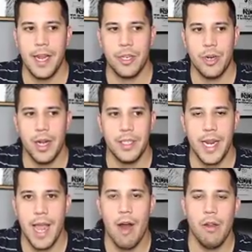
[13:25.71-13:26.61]
I try to
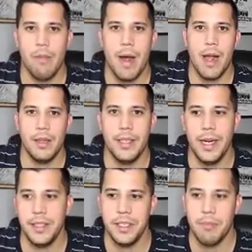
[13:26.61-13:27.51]
stay out of the
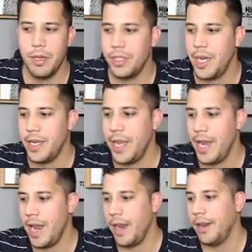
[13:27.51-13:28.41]
politics as much as I
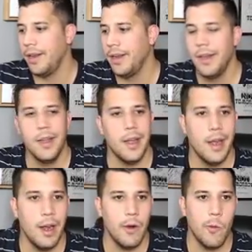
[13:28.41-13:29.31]
can
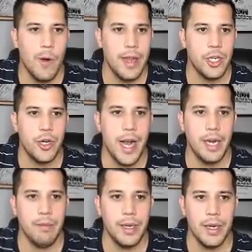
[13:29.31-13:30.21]
when
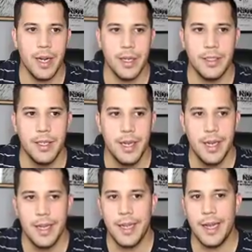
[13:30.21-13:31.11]
trading, because
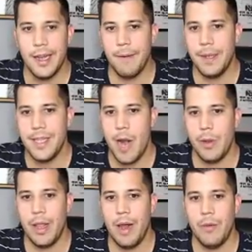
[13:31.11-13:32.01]
it's not
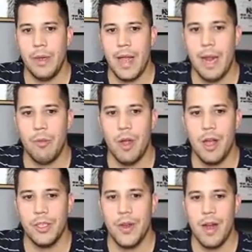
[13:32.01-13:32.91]
really reliable.
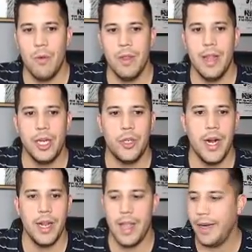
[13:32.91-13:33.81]
Also, I don't really like
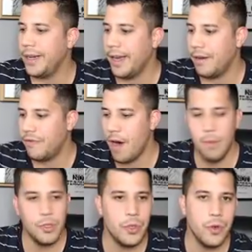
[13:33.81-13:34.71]
trading like
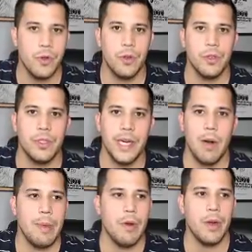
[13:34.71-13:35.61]
pharmaceuticals,
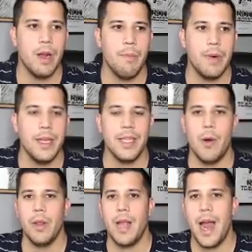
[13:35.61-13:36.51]
therapeutic companies that
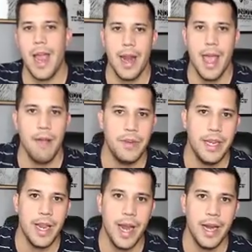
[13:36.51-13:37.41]
rely on
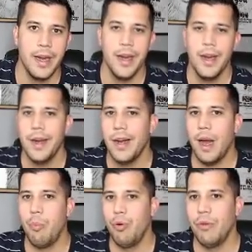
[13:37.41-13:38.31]
FDA
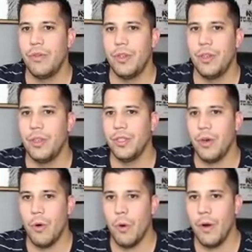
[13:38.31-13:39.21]
approvals
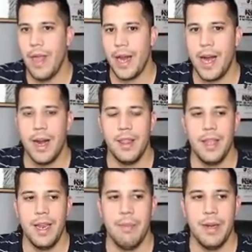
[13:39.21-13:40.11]
or that kind of
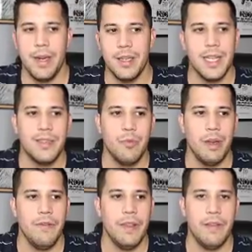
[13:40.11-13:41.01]
thing, because that's
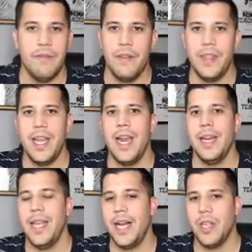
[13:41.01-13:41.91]
really 50-50, and
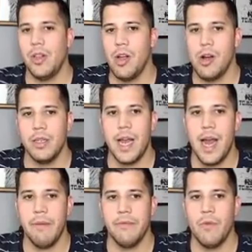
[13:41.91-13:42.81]
it takes a long
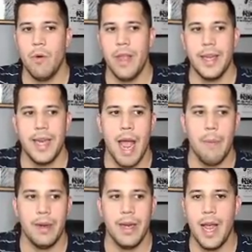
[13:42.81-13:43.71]
time for that to happen.